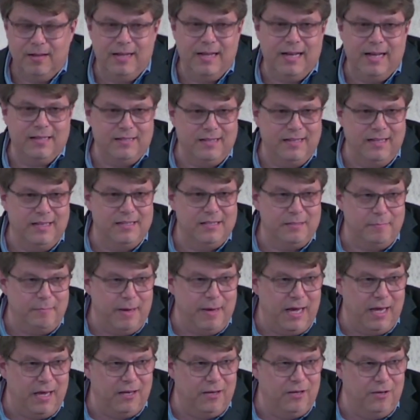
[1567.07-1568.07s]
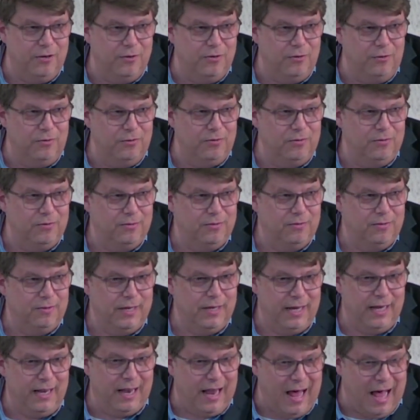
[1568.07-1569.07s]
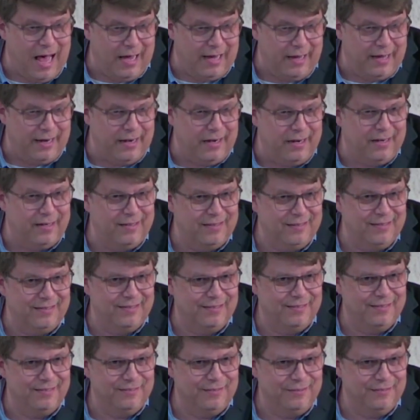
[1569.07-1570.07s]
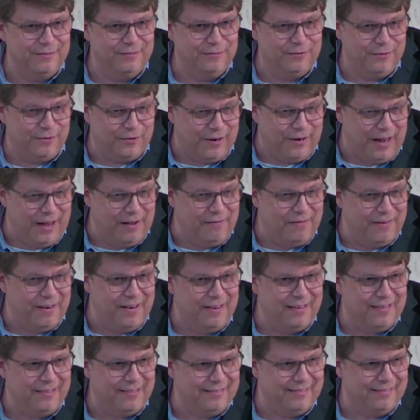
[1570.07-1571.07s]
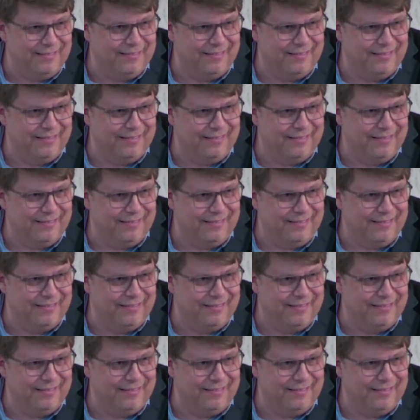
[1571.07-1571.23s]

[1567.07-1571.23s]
Does this make you a liar forever?